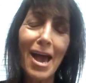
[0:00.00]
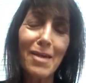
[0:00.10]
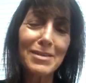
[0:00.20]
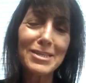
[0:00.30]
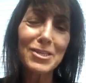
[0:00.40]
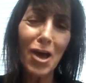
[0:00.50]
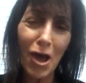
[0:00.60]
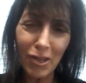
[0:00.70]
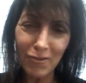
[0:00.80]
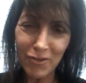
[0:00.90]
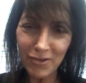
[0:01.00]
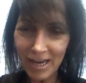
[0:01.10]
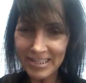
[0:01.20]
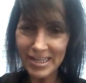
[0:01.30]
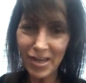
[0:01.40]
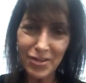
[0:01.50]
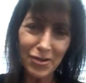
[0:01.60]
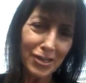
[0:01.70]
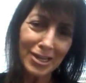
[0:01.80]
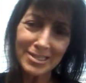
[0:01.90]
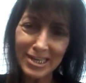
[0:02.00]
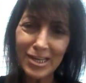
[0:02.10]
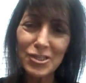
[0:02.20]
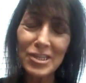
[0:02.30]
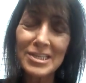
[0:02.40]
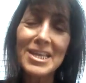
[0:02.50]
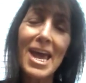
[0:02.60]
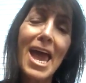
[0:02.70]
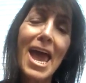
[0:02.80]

I miss all of you guys out there in Los Angeles,